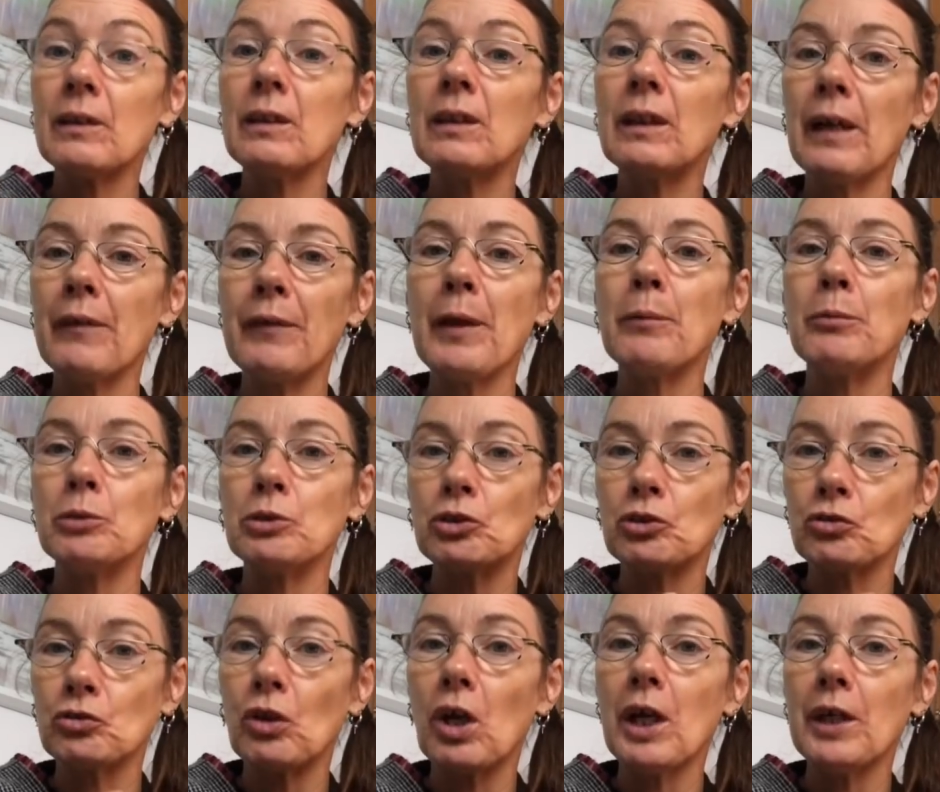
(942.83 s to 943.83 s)
and they would
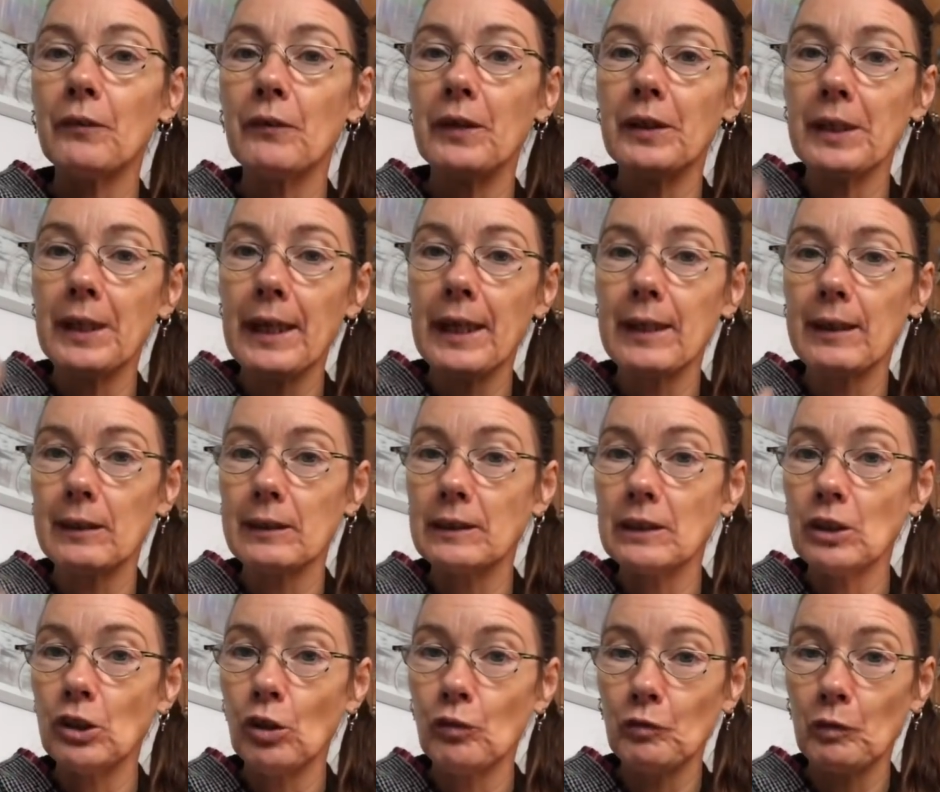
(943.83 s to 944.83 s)
dry on the necklace
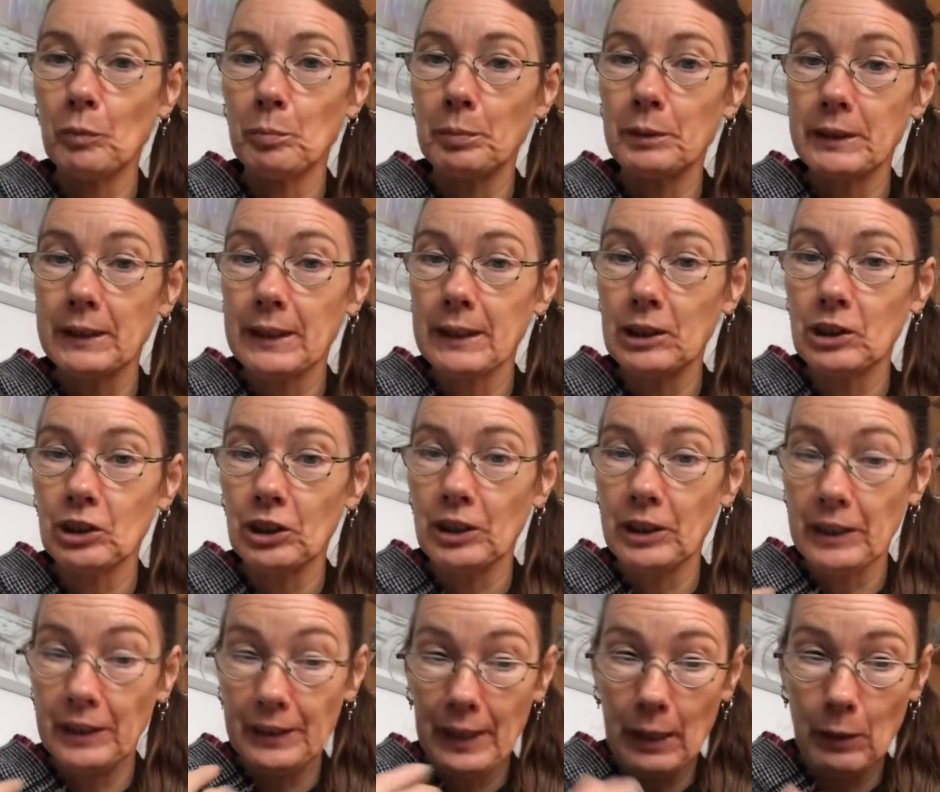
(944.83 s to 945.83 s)
and offer protection
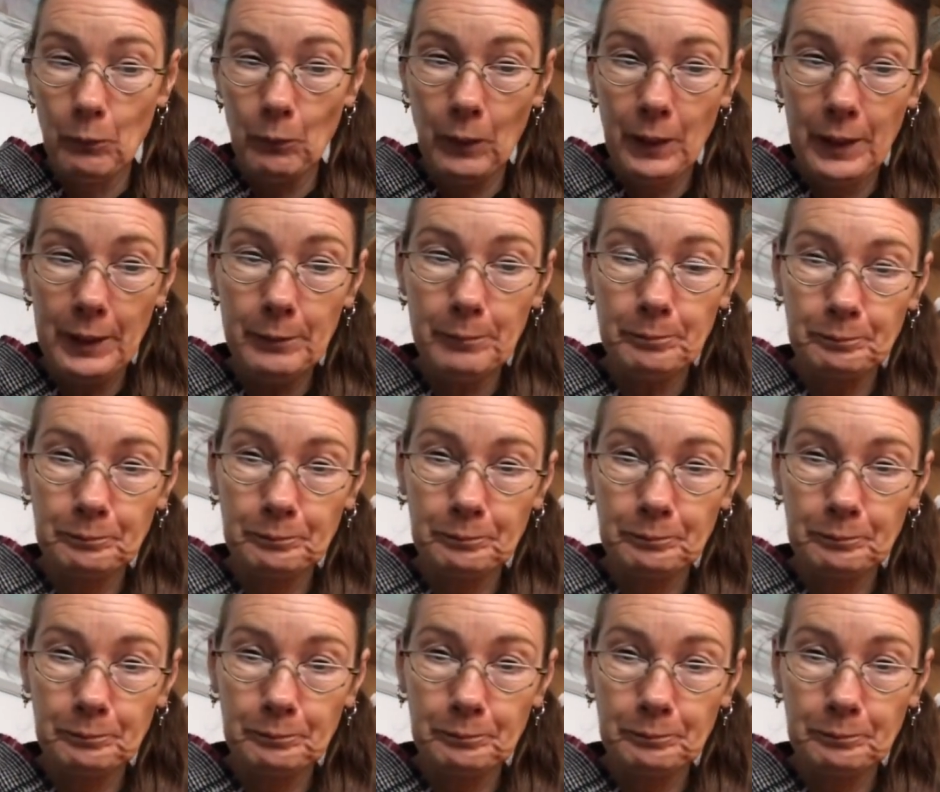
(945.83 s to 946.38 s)
in that way.